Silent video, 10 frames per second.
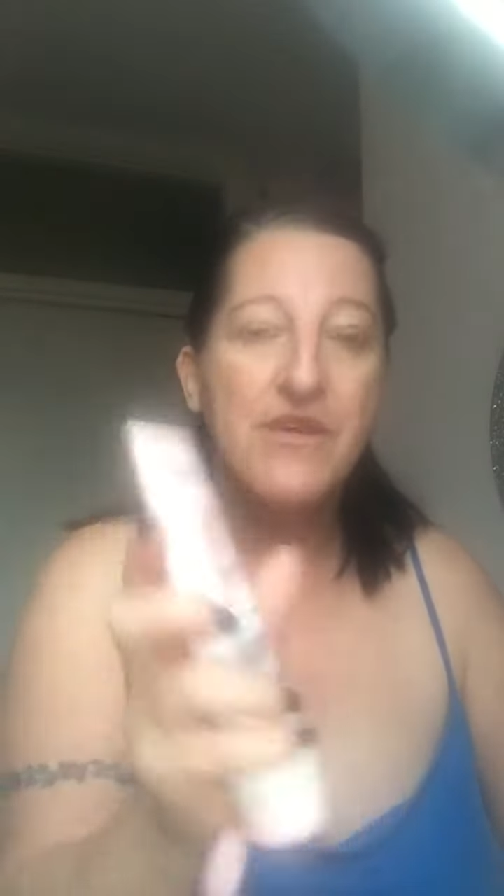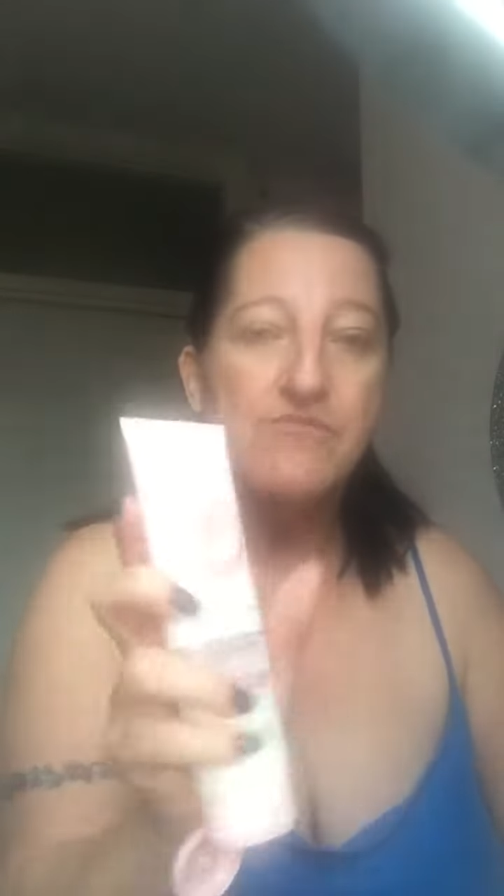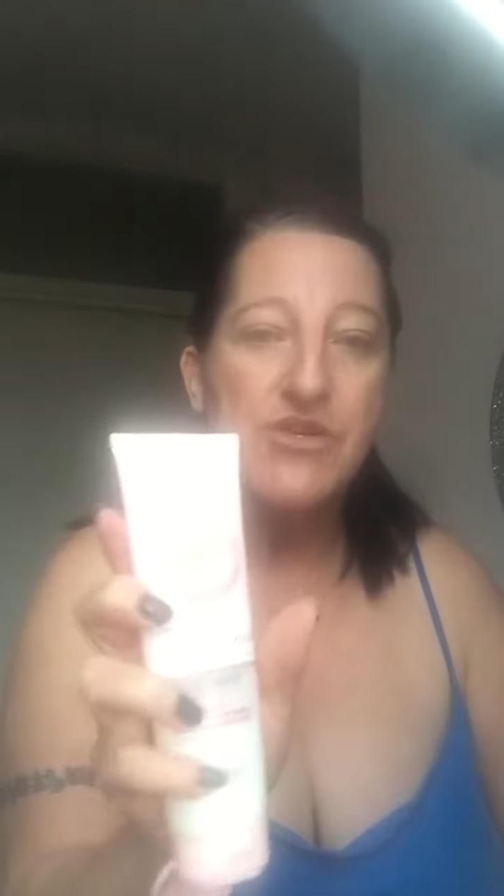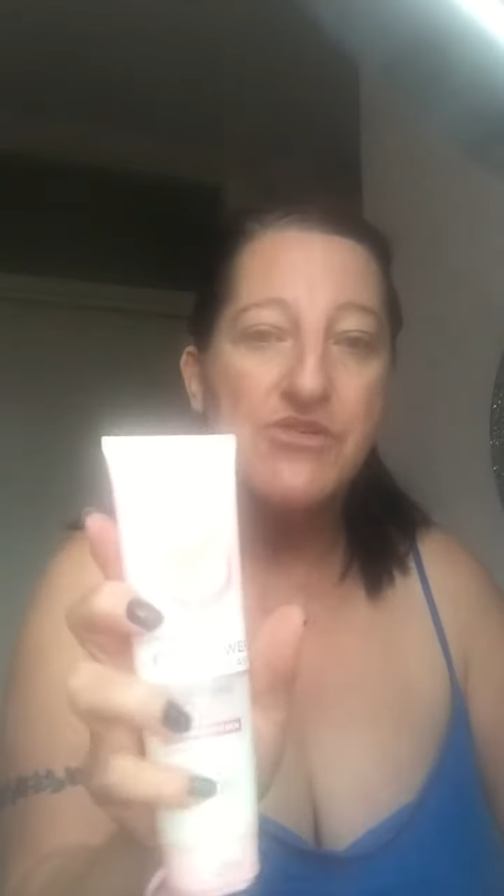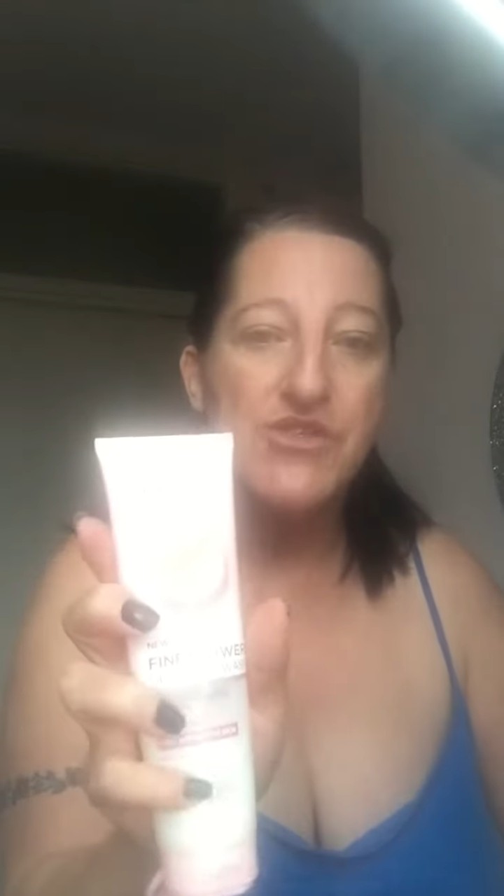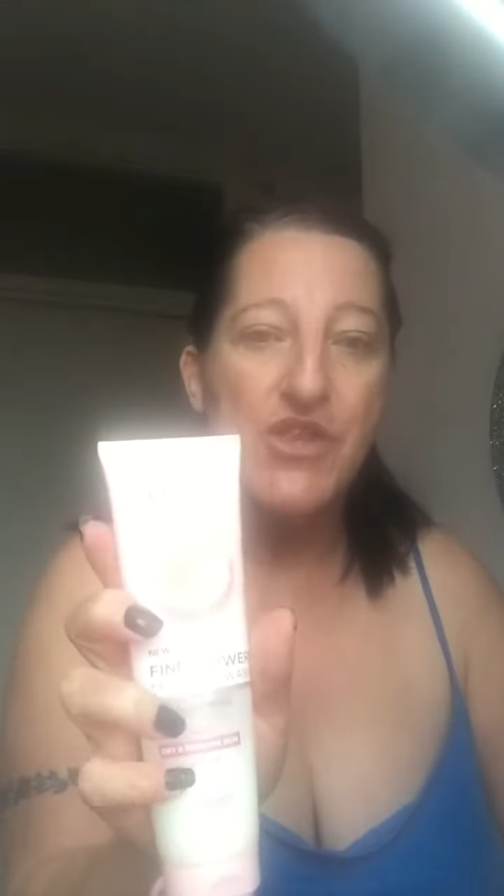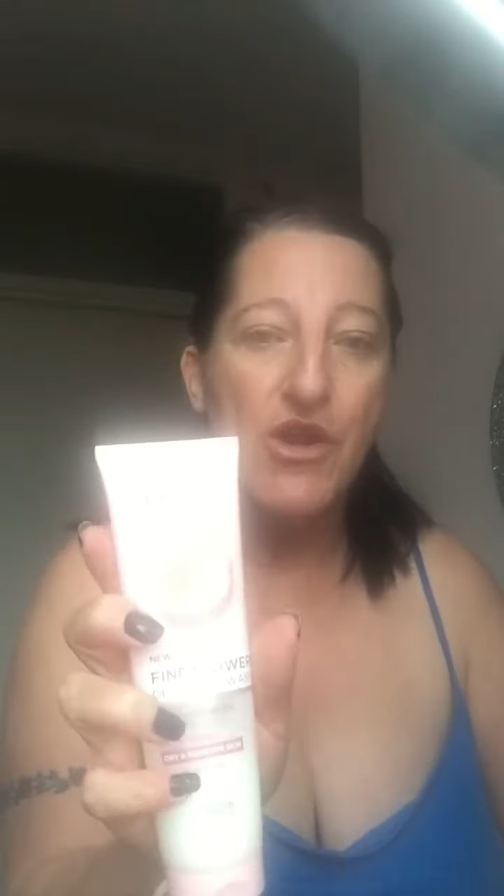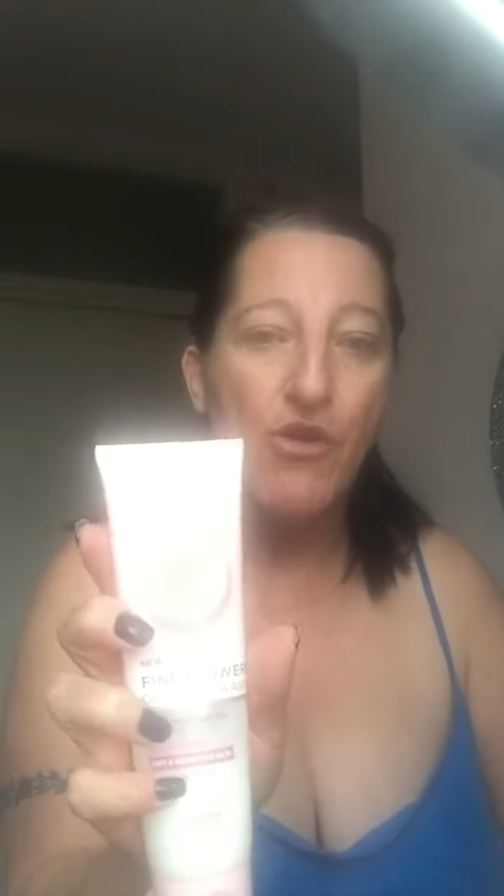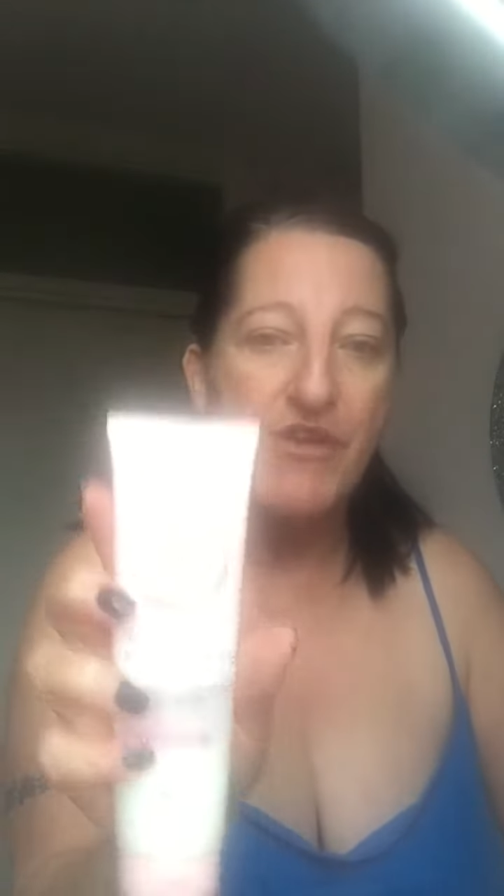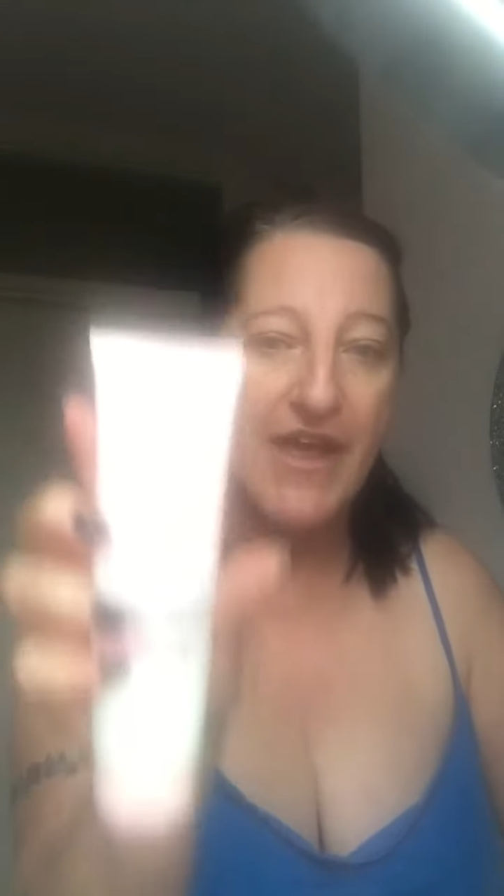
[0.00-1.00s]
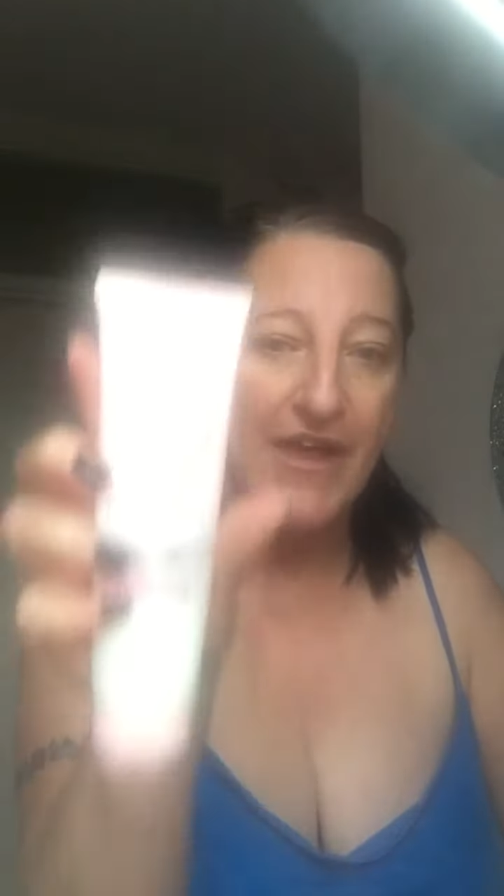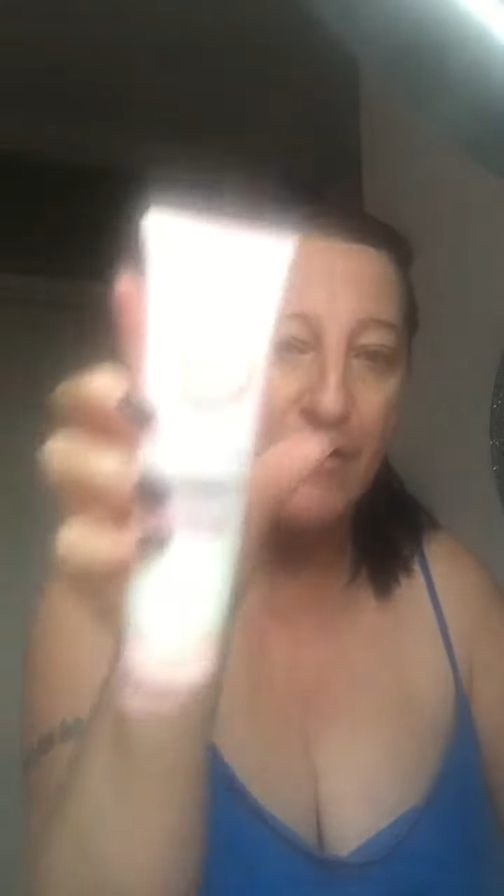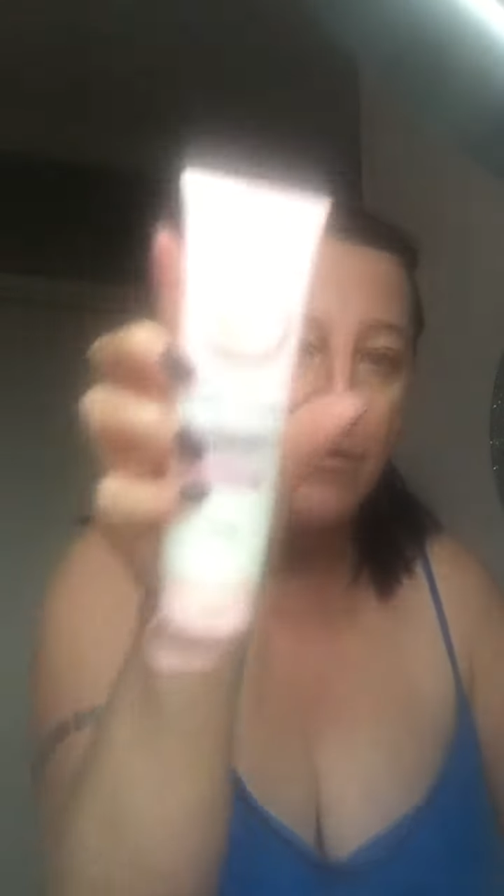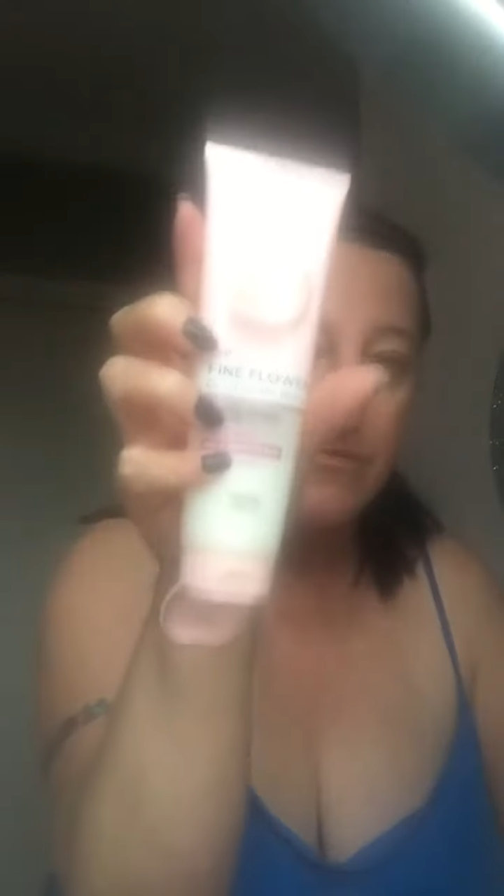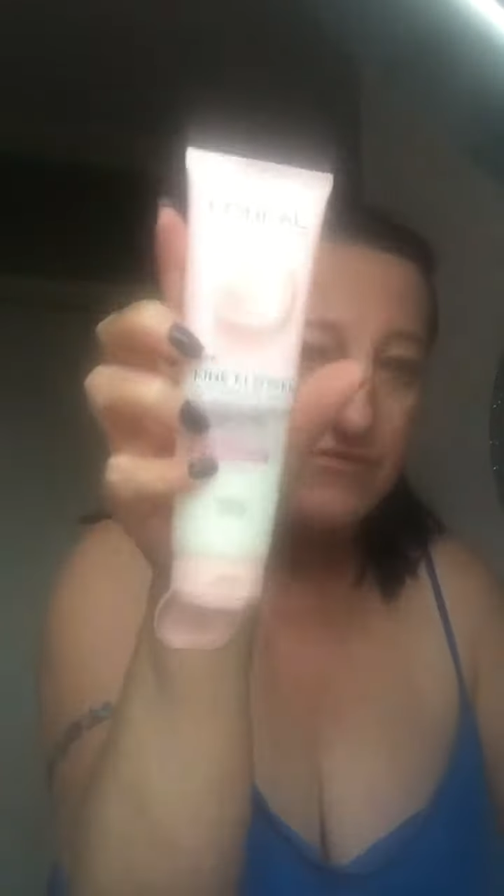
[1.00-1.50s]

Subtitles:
I'm using the L'Oreal